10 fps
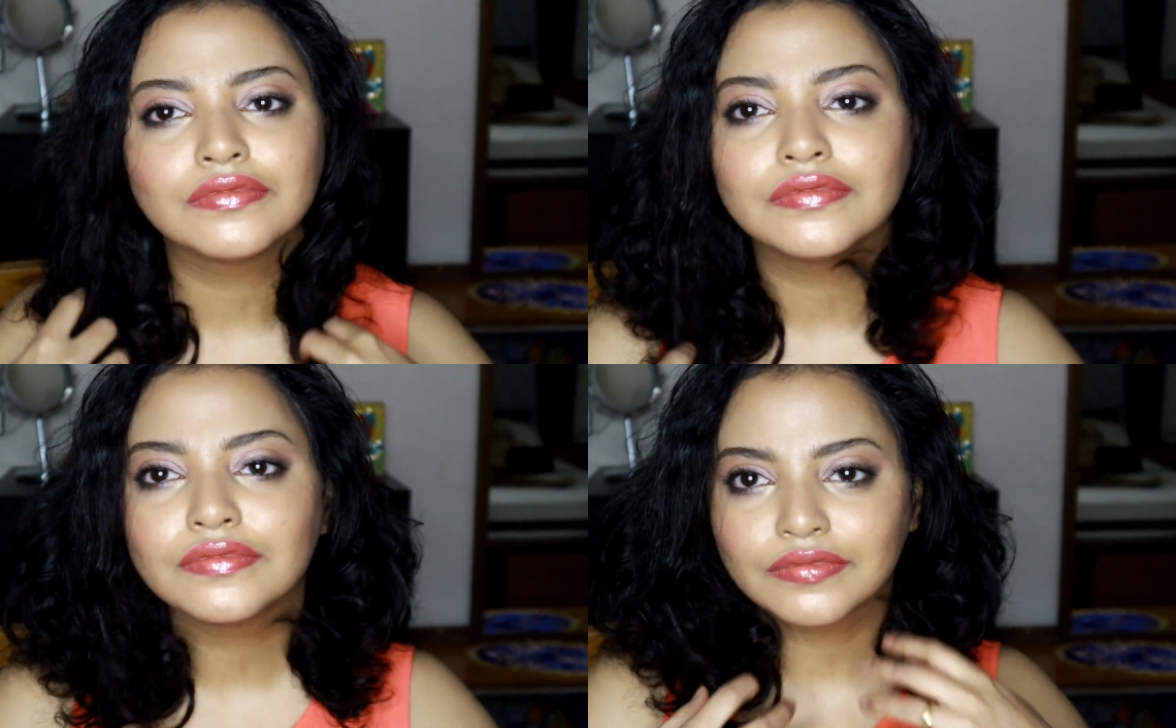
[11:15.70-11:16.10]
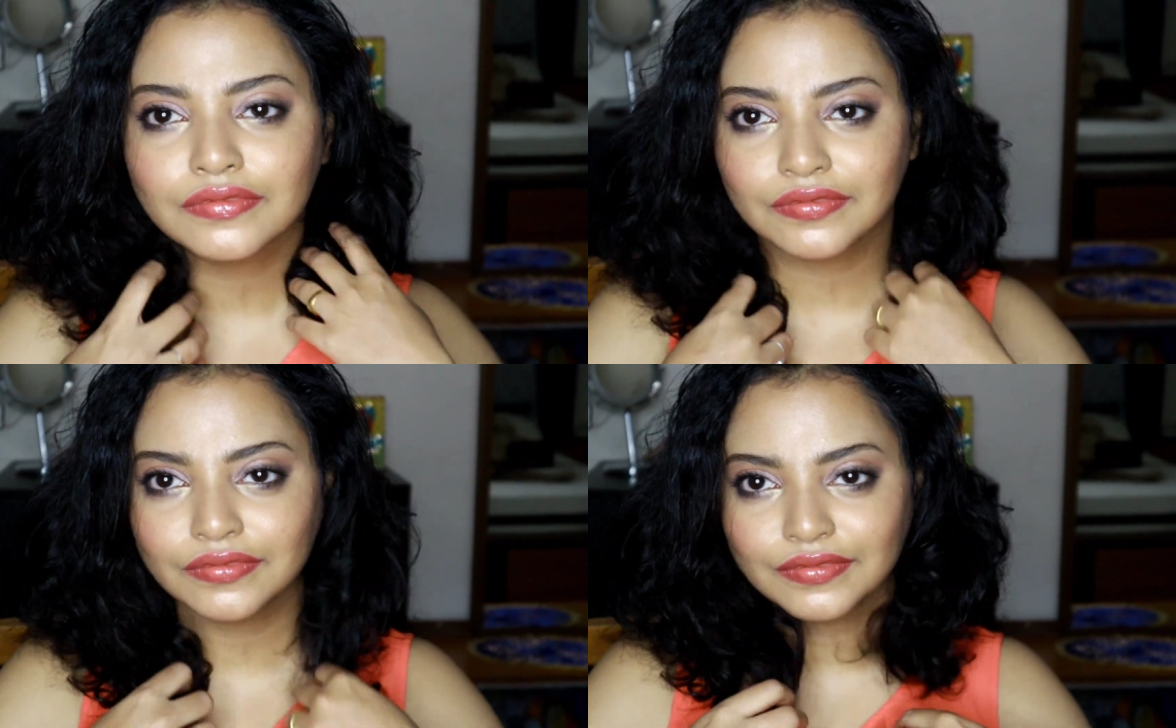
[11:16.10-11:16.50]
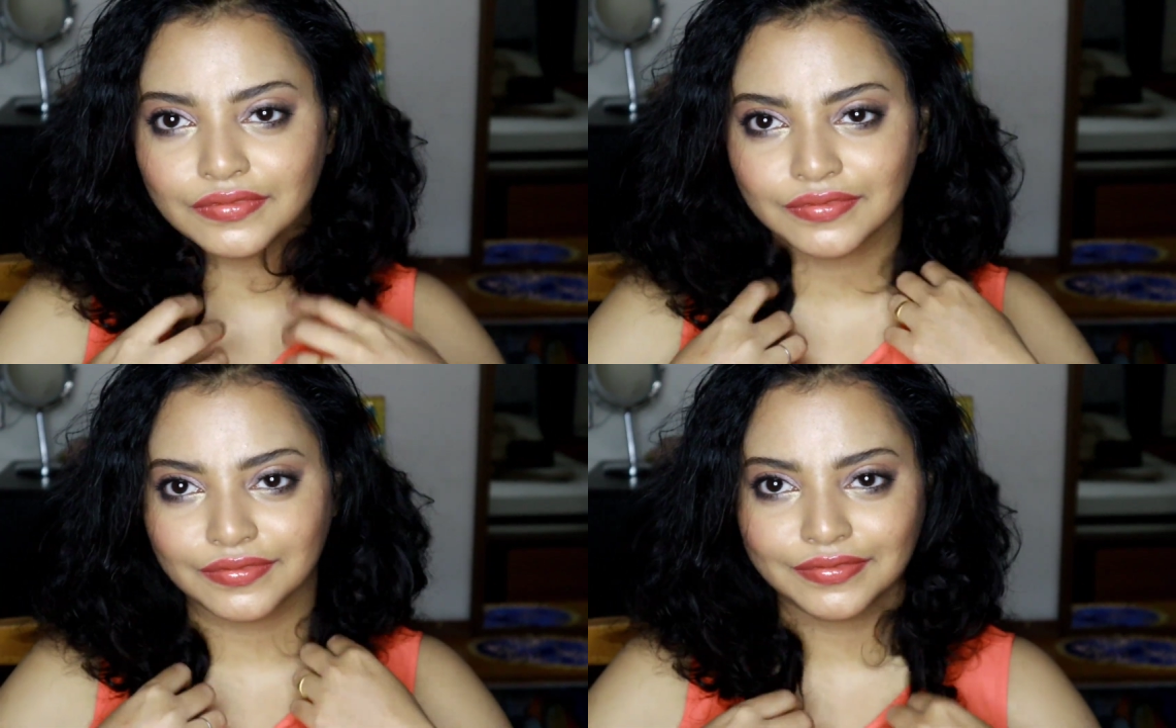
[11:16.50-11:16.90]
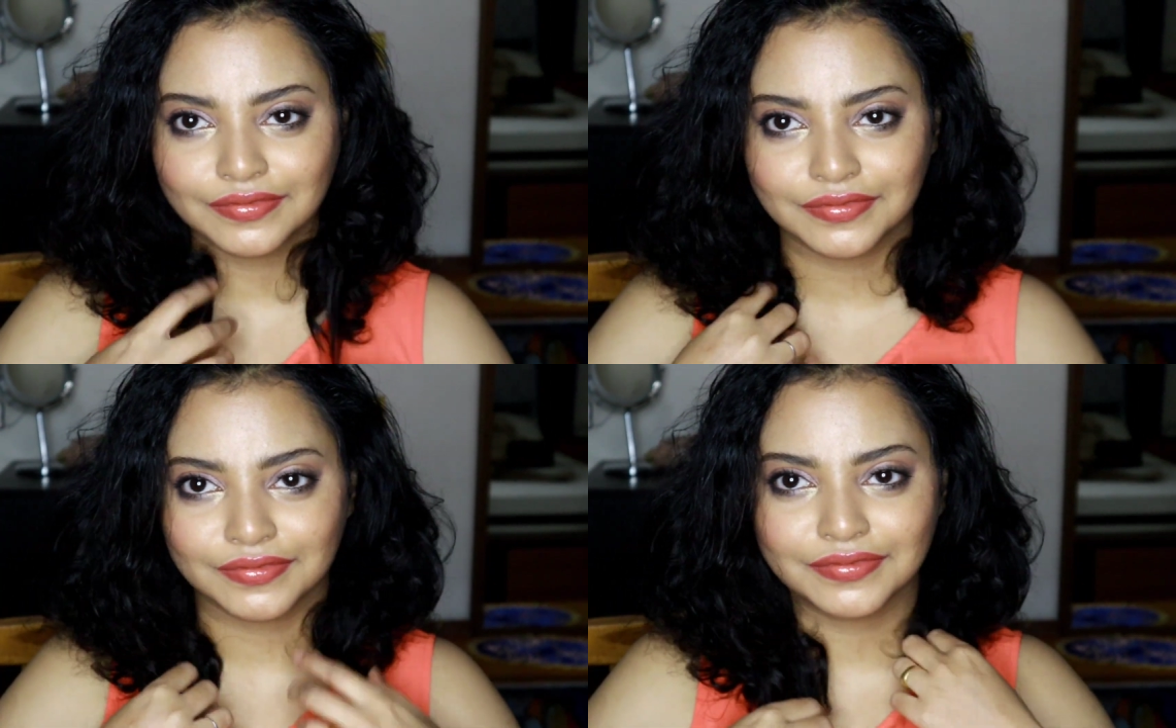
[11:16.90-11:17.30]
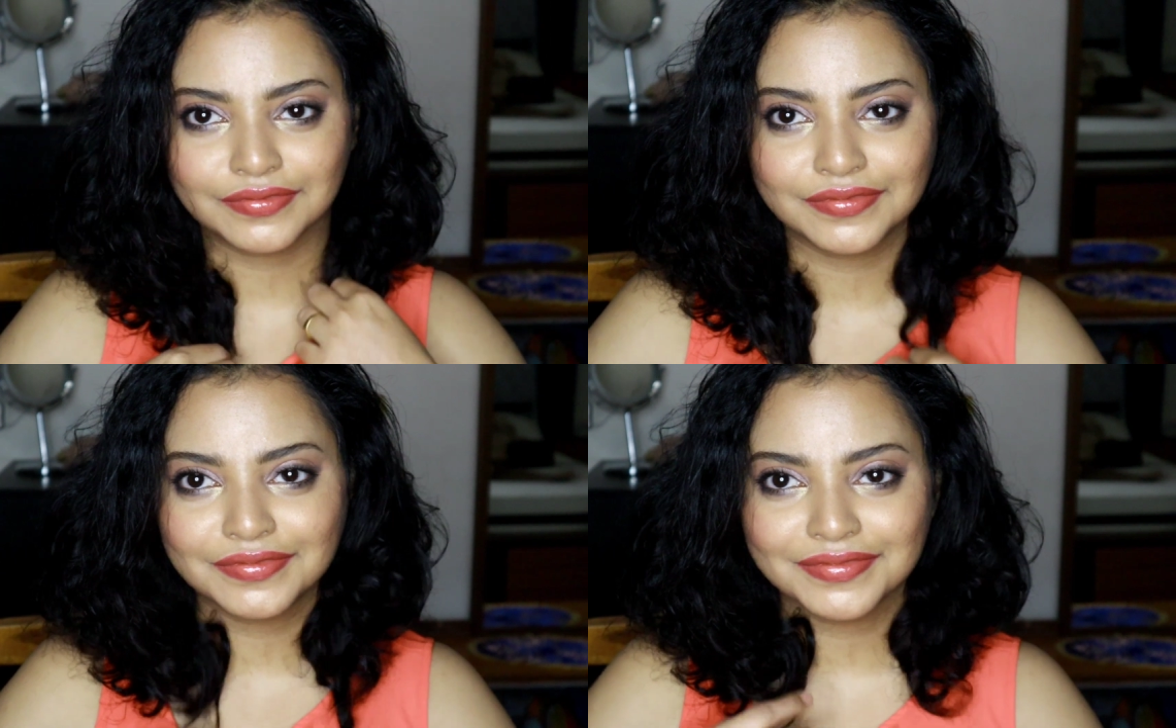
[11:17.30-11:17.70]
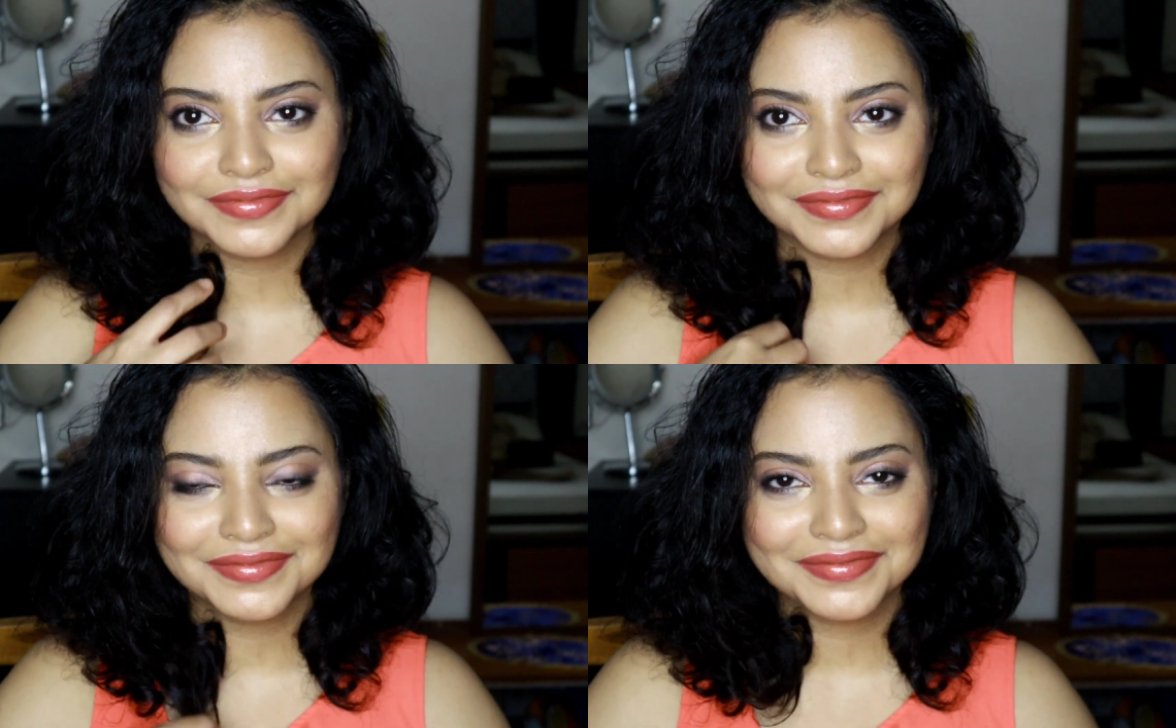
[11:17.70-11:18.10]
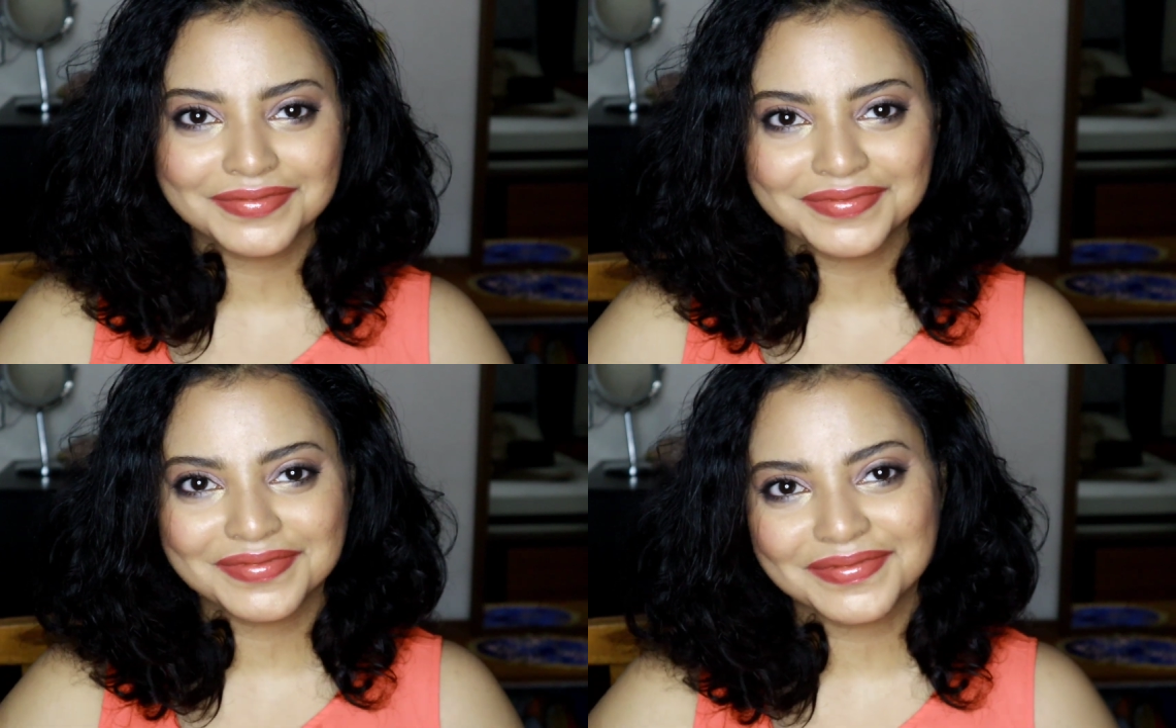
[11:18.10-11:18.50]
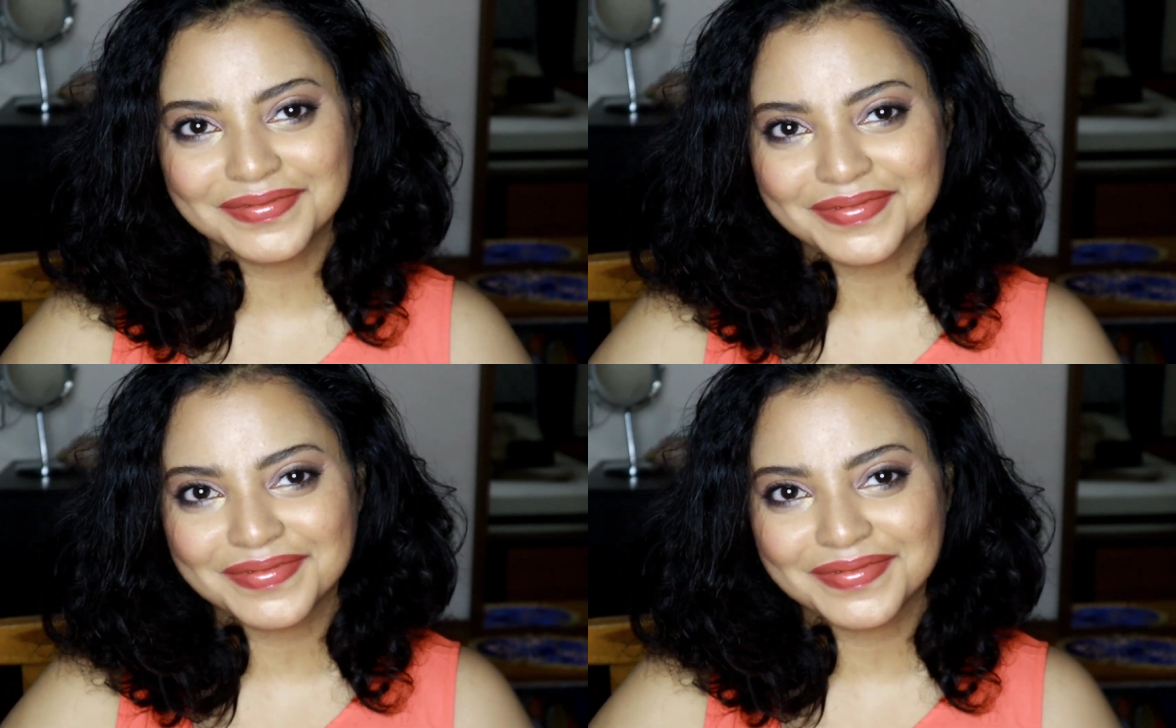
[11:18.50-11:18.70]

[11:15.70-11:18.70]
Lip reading: So this is my final look. I open my hair and I